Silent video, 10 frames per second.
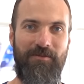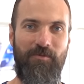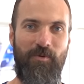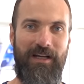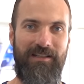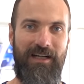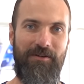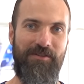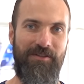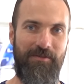what, how
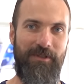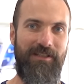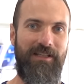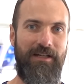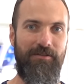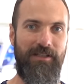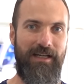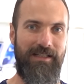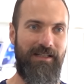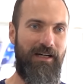is going to be the dyno
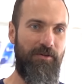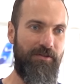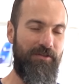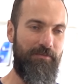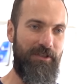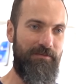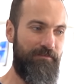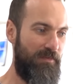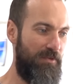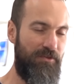test, how is going to be
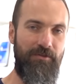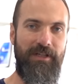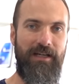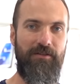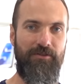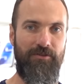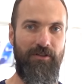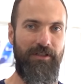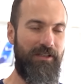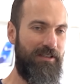the FuelTech
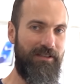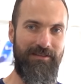controlling,